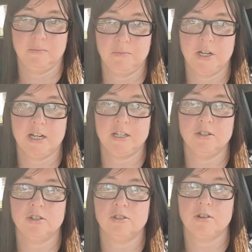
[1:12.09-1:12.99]
but
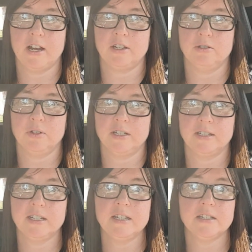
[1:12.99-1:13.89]
you can track your
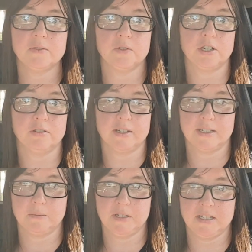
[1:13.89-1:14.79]
receipts for your
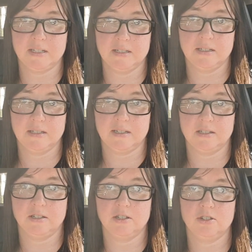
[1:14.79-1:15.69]
expenses
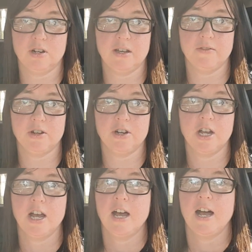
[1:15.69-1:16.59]
as a driver.